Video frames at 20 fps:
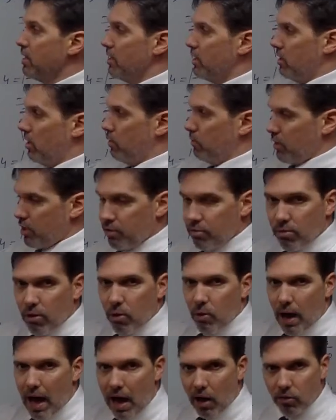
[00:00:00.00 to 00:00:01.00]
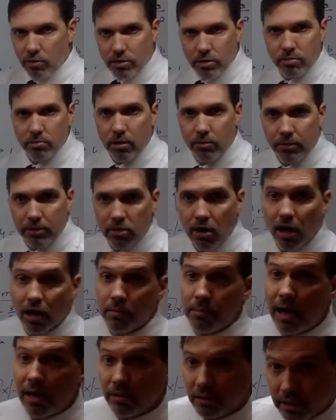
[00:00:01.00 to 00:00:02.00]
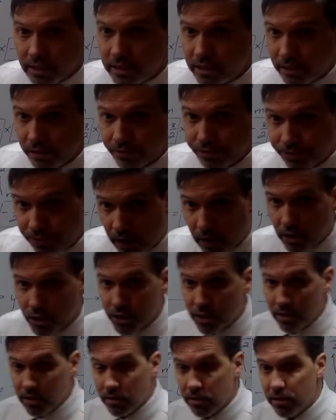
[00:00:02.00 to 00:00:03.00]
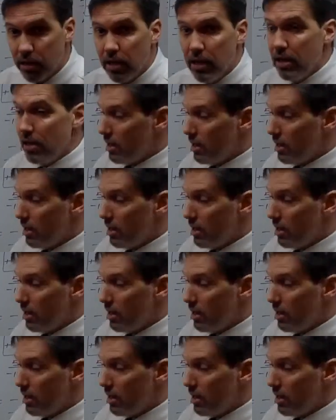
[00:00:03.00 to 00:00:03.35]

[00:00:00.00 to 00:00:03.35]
we throw out when we talk about linear functions,